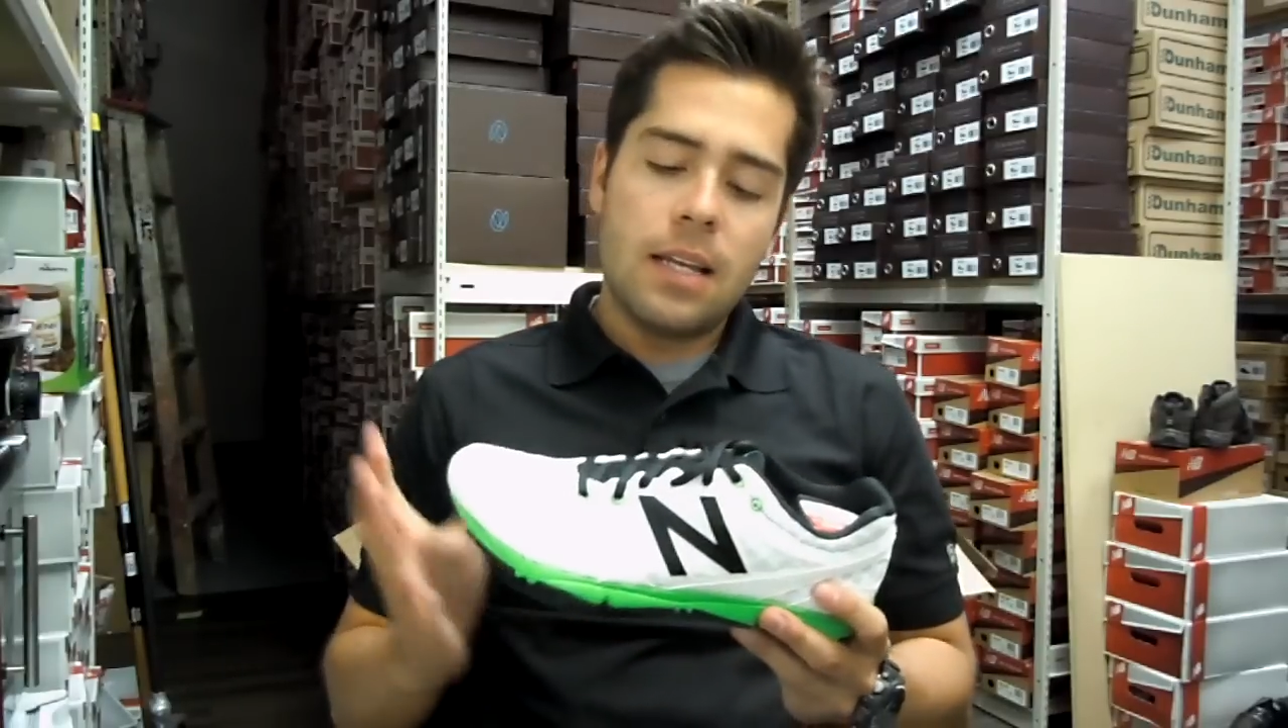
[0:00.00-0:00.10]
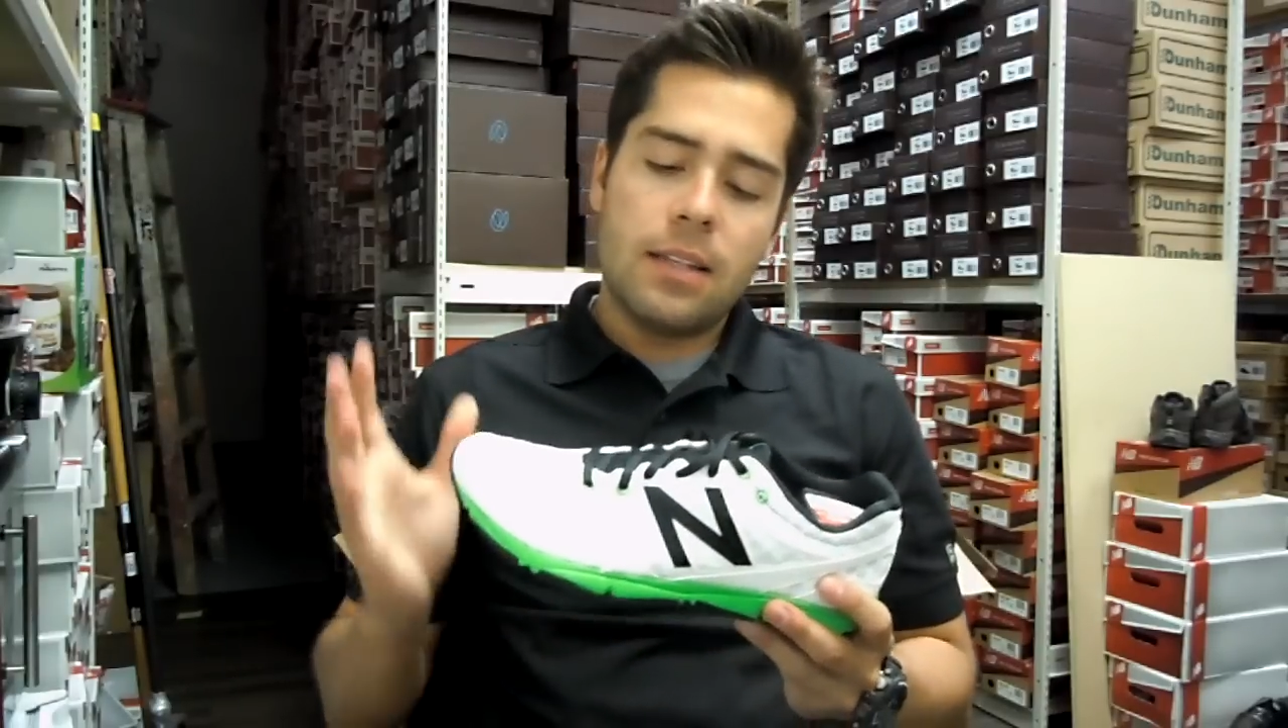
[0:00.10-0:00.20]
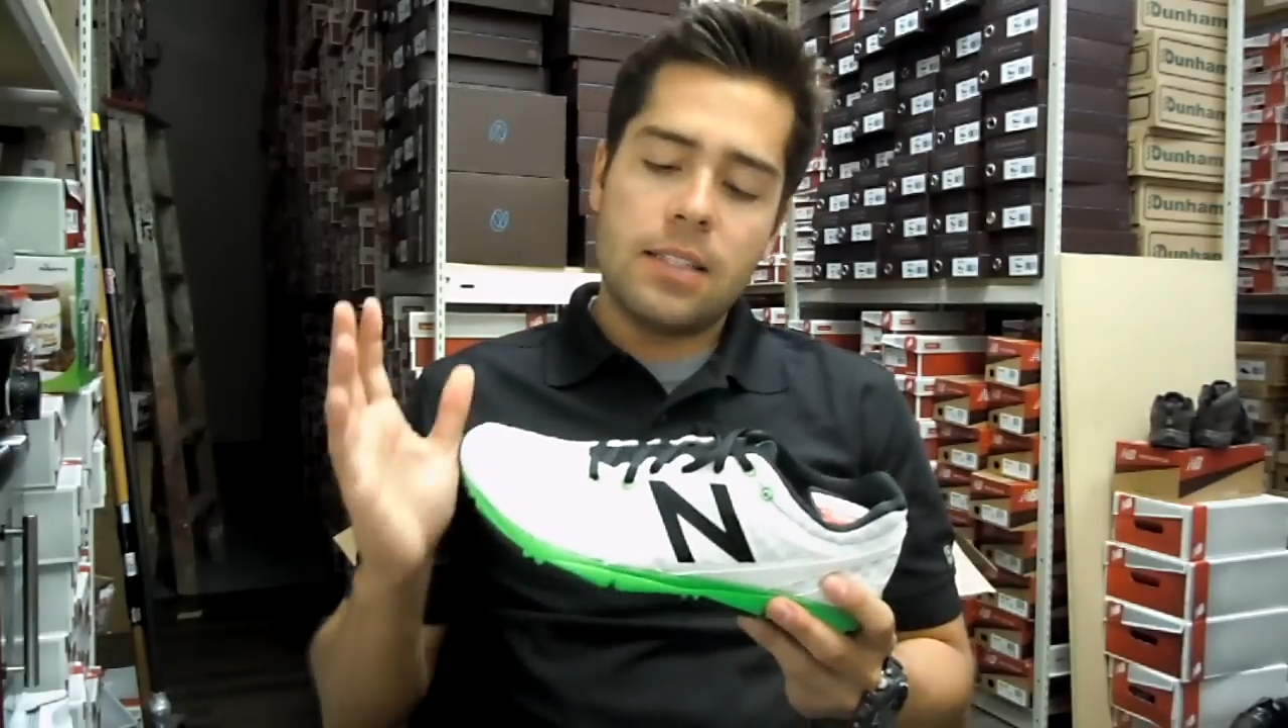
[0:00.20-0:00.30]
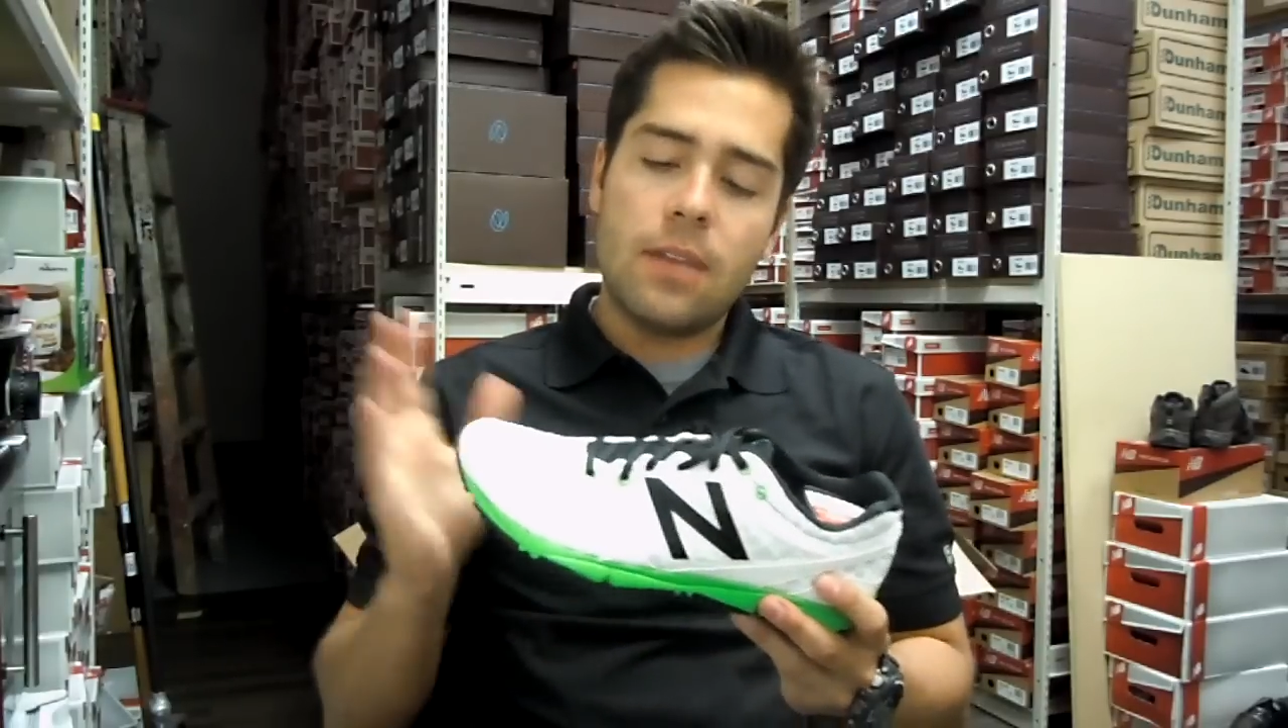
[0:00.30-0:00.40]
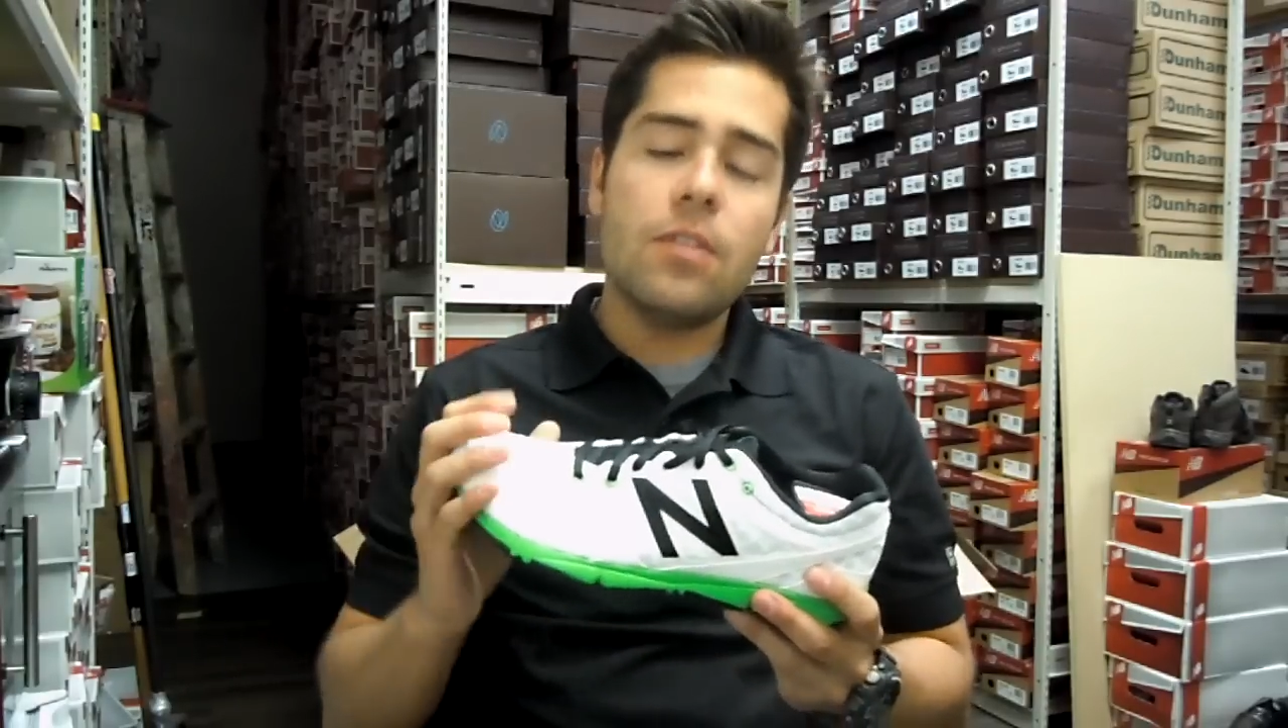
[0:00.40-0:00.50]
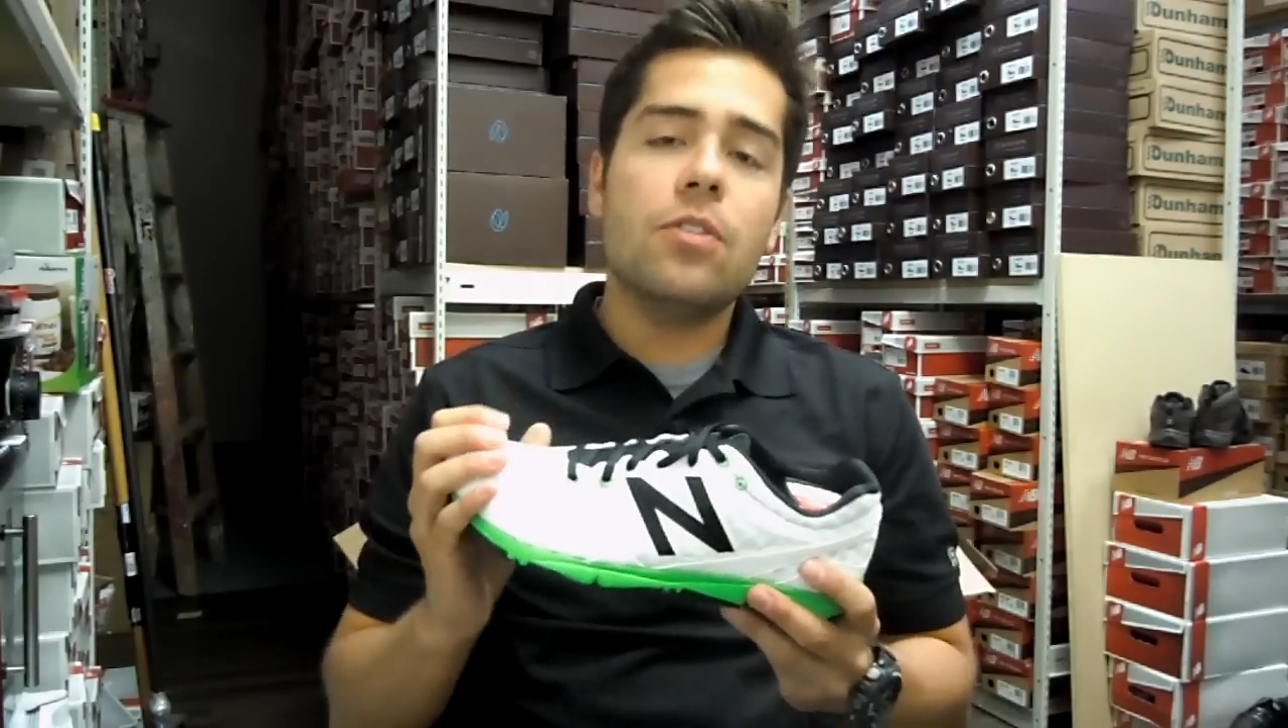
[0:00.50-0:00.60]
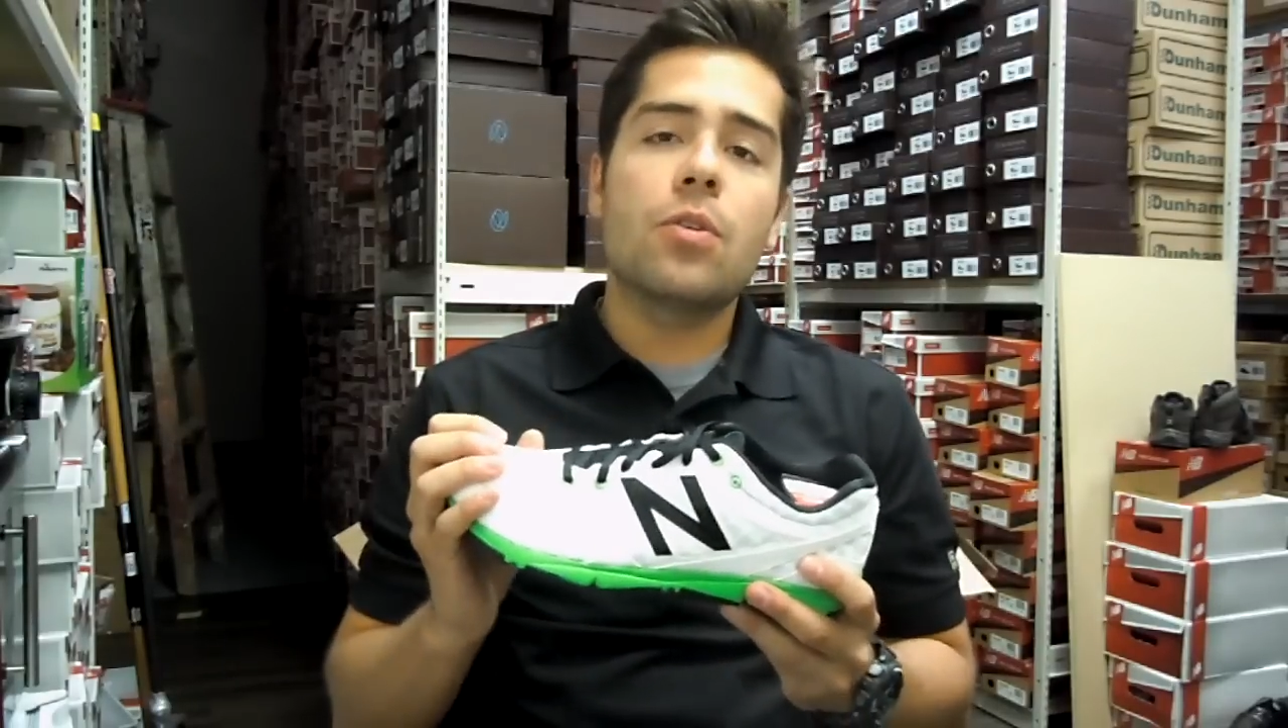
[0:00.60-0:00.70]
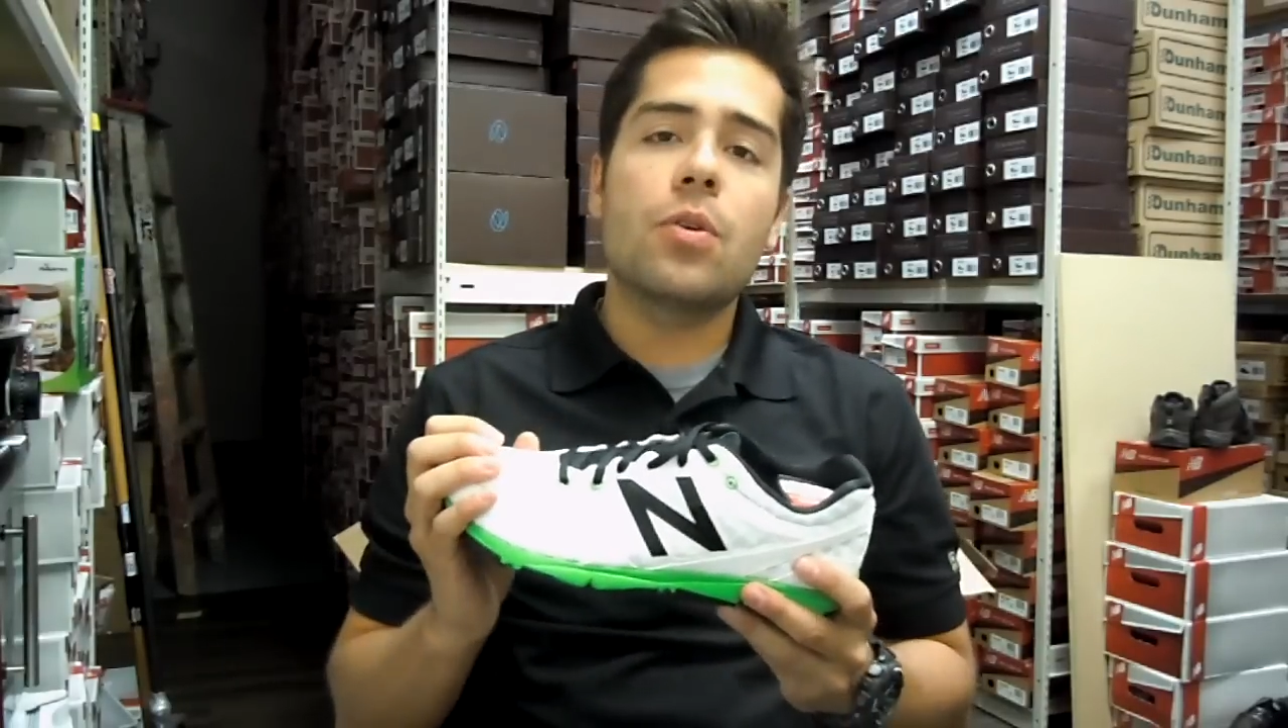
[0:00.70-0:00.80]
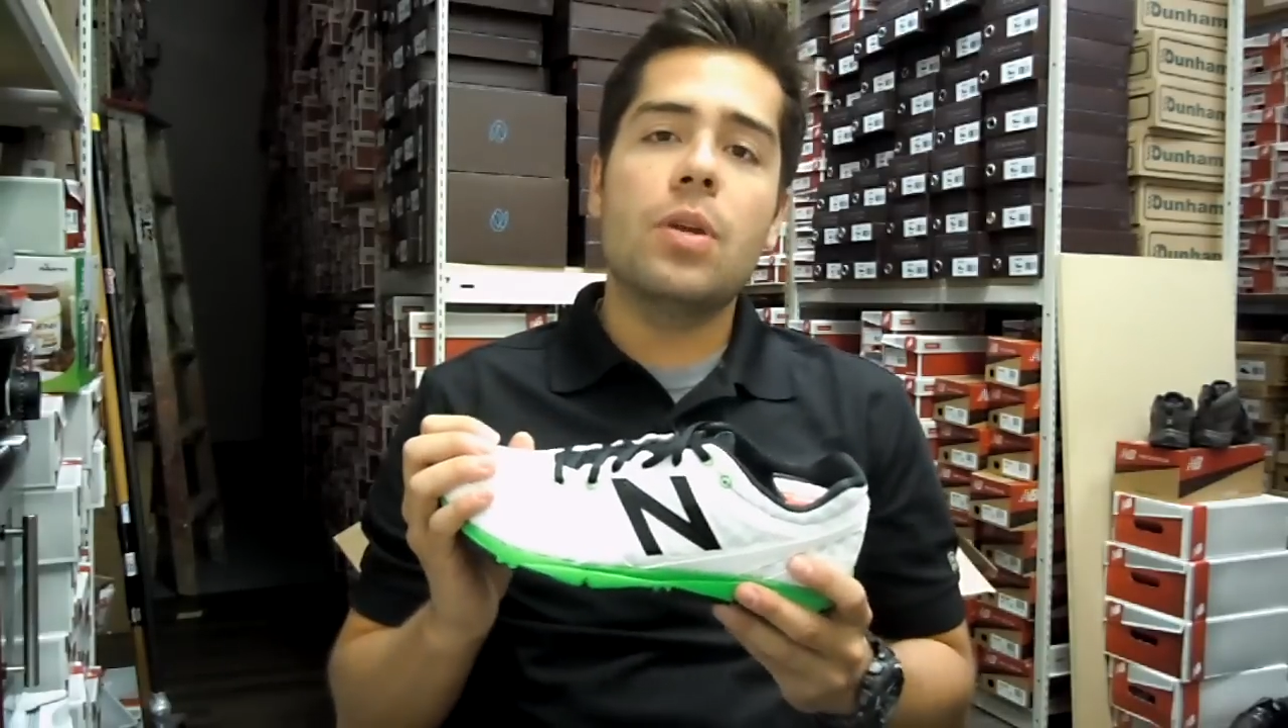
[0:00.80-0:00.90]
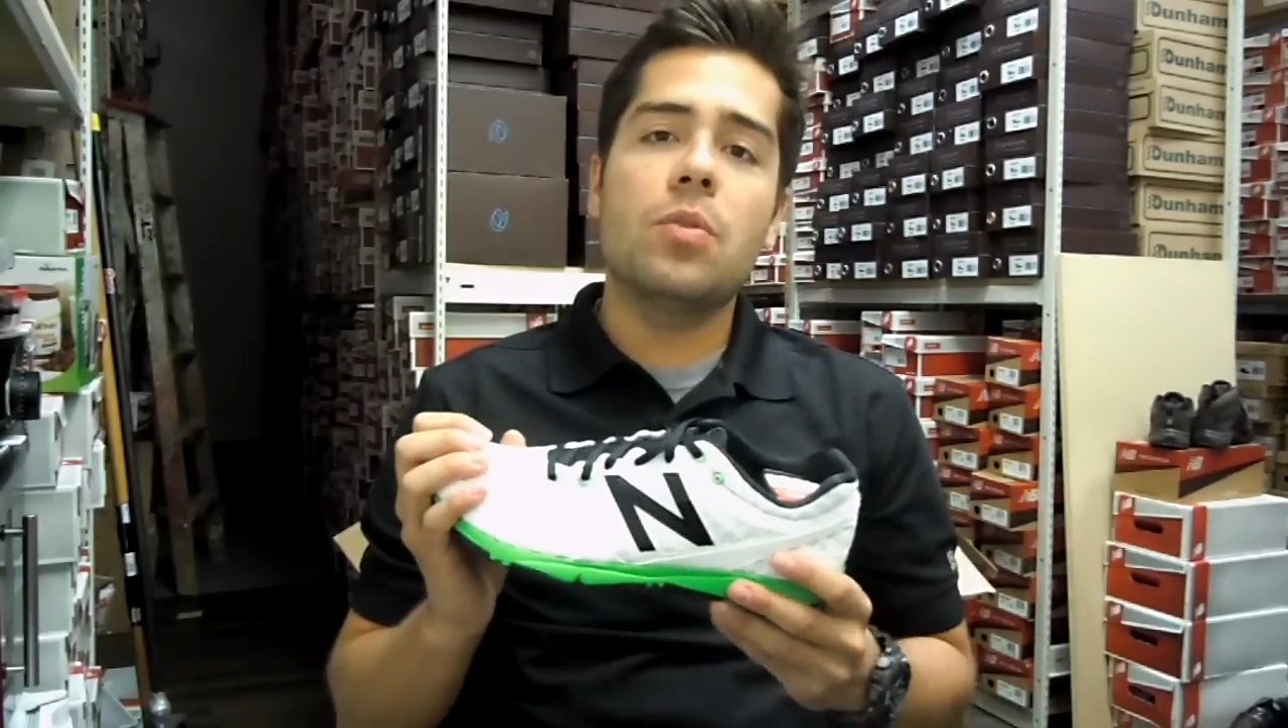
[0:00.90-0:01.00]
The 730